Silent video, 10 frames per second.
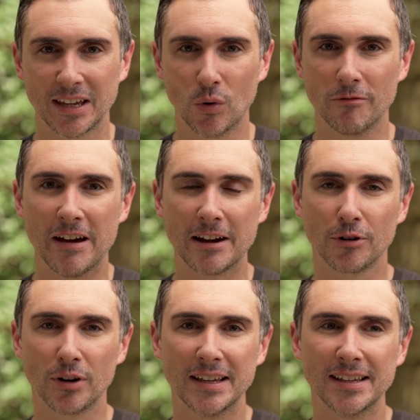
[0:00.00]
it when
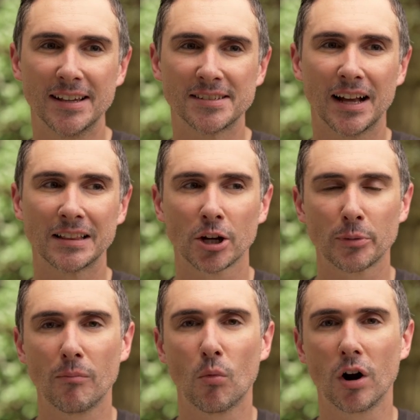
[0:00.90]
vetiver is a little
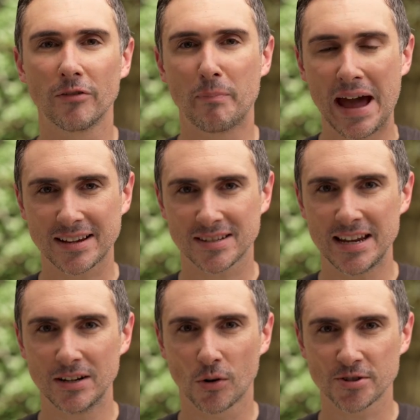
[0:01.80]
bit more of a
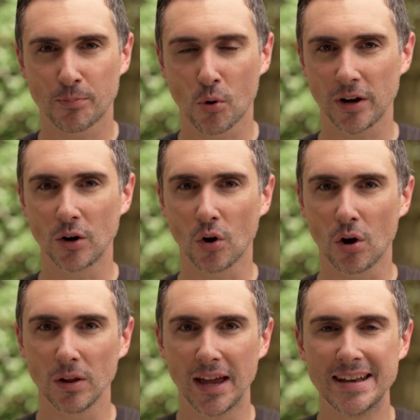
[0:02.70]
backseat or supporting
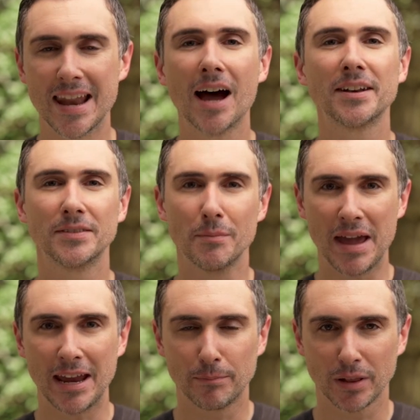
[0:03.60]
role and not the
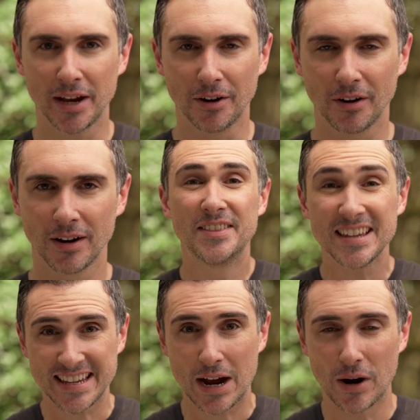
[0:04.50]
main player.
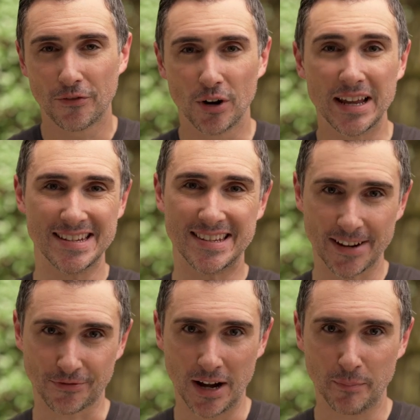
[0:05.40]
This, however, is
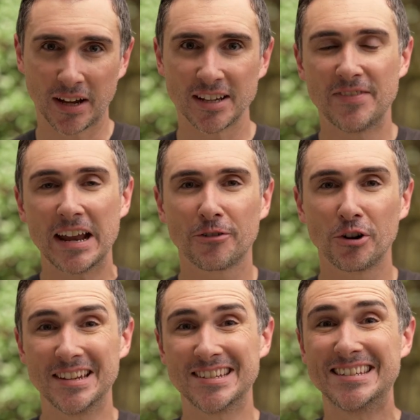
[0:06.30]
different because
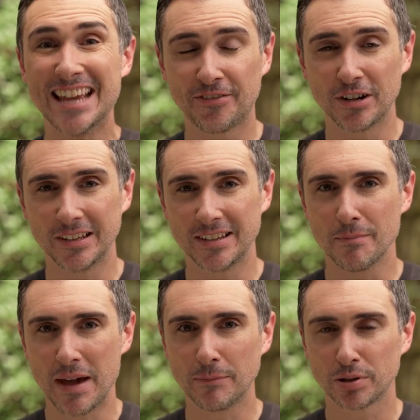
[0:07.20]
vetiver is definitely the
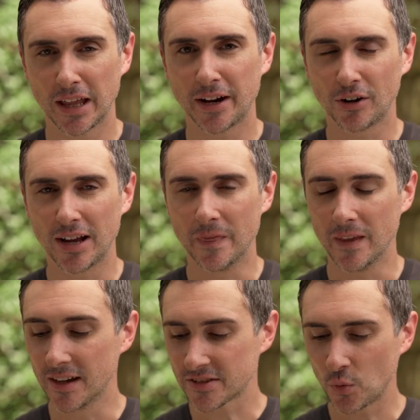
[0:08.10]
main player in
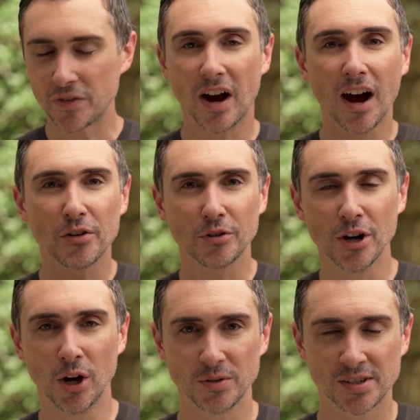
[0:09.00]
this, with the other
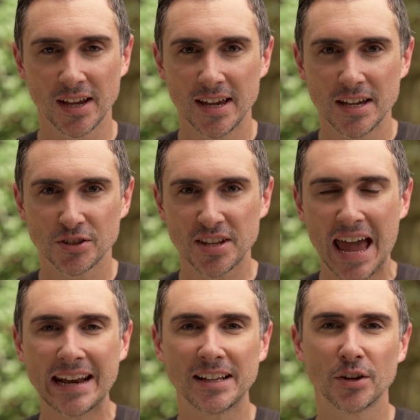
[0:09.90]
notes just
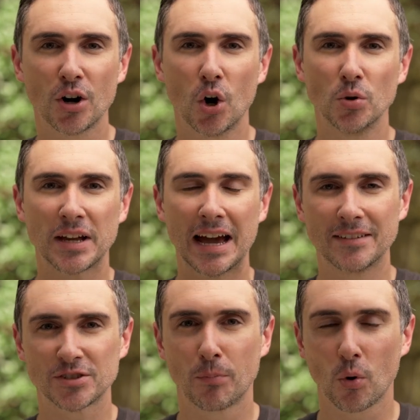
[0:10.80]
adding their own kind
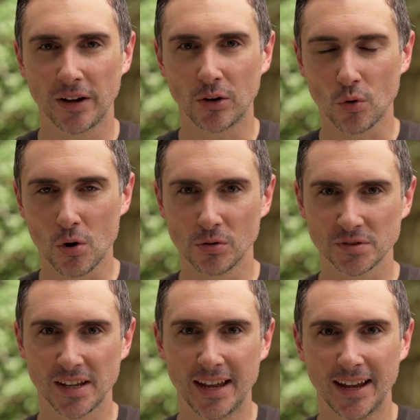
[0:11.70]
of supporting
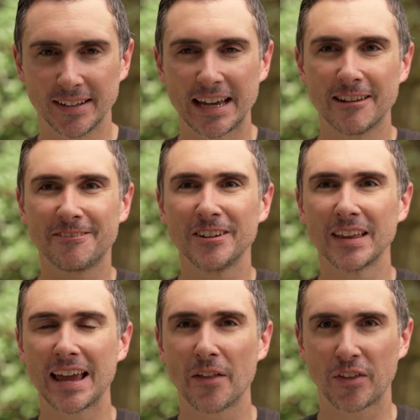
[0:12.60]
roles and kind of
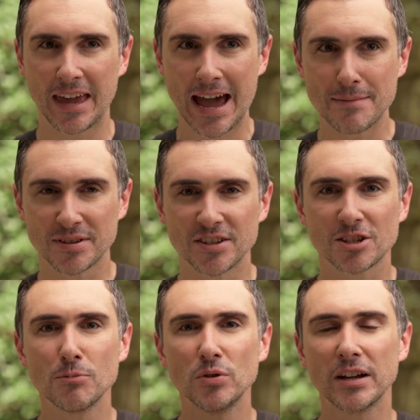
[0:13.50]
filling out the gaps and
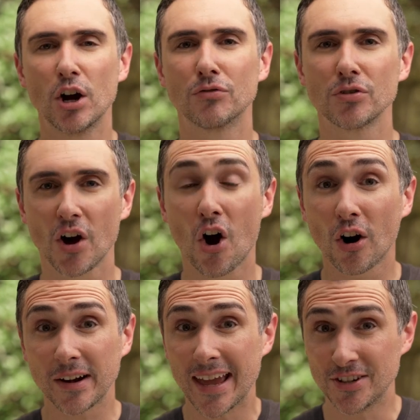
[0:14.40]
smoothing over the
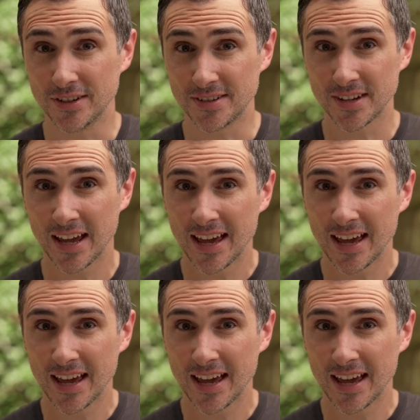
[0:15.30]
hard edges